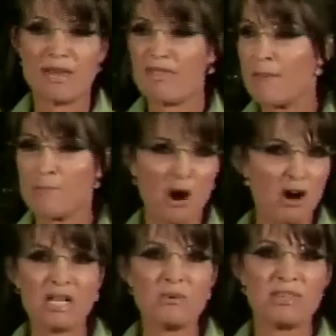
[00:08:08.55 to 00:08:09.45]
They
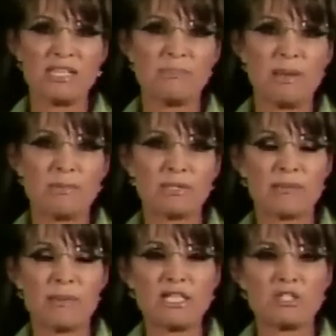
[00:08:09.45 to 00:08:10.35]
party with these people in the
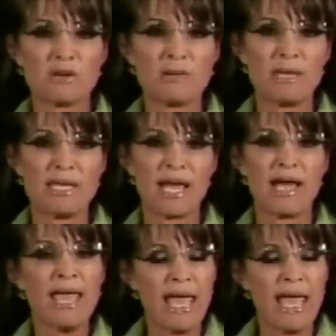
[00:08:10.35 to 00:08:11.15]
mainstream media.